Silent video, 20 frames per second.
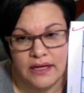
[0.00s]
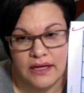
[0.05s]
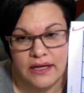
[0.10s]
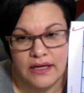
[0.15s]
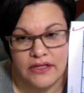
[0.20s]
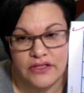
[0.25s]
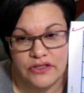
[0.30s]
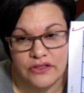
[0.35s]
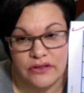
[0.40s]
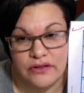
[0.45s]

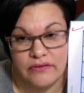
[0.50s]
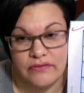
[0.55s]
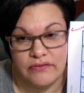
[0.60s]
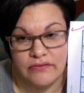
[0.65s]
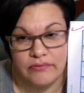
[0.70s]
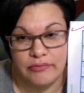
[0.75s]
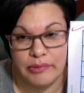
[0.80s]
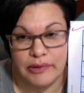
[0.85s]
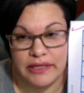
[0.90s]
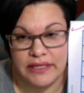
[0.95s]
I should have,
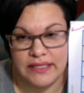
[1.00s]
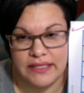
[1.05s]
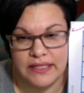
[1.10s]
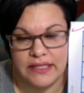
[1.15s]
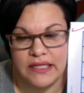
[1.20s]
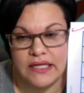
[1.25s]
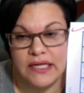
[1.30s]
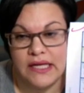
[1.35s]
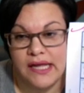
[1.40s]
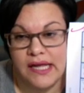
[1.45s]
but I
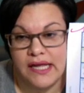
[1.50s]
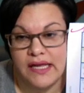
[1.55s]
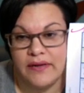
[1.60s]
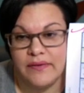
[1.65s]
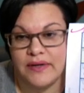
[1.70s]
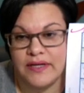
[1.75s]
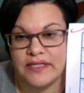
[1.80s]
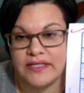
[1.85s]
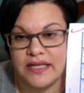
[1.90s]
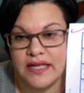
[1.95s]
didn't.
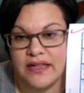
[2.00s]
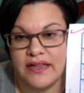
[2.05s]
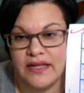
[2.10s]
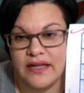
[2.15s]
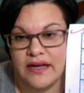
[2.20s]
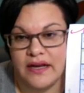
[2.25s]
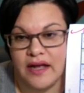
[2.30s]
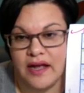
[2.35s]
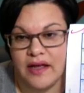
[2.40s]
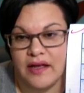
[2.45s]
Anyways, and
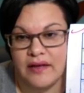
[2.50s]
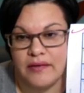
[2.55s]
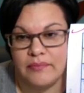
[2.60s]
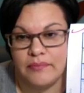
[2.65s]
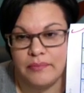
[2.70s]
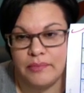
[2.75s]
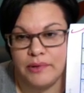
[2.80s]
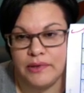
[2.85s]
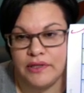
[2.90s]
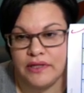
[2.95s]
then I
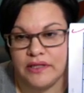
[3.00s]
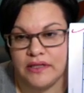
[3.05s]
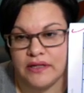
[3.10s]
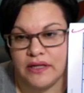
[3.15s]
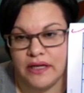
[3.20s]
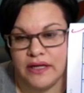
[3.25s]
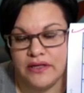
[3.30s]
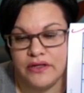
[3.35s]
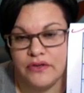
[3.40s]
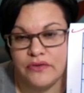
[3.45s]
put in
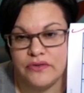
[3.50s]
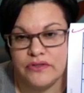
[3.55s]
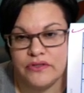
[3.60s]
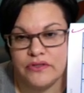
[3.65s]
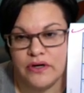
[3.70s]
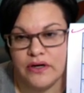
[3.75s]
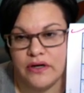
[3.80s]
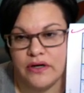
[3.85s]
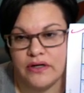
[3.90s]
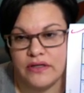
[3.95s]
like new
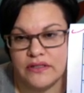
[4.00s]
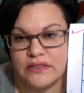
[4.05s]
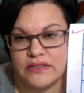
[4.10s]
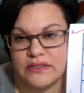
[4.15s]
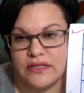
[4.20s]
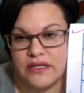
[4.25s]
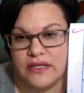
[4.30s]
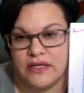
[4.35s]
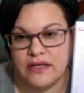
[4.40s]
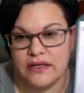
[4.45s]
starts
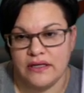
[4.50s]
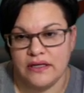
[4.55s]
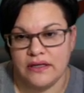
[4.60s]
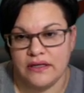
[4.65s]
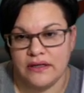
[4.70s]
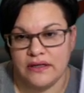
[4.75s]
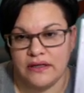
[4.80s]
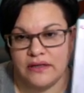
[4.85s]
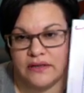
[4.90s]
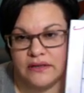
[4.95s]

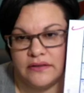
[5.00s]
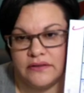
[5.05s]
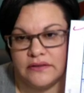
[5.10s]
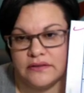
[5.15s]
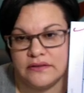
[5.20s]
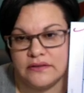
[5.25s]
and